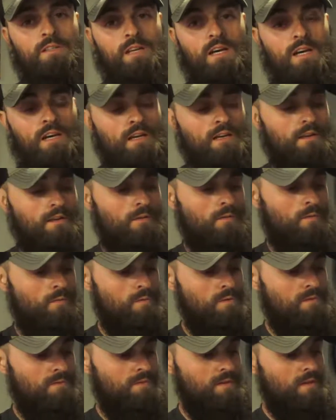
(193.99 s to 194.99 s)
I
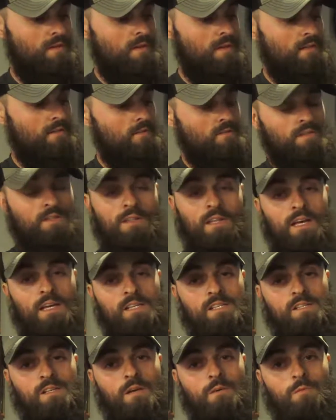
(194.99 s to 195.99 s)
always feel like there's
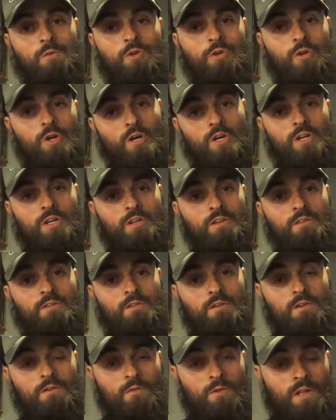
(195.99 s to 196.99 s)
less obstruction
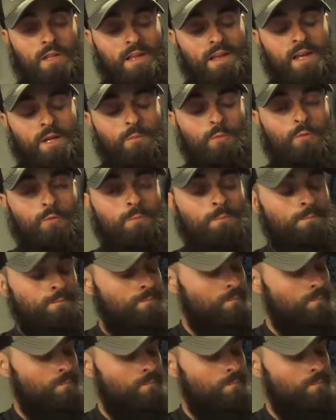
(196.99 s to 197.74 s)
on an animal.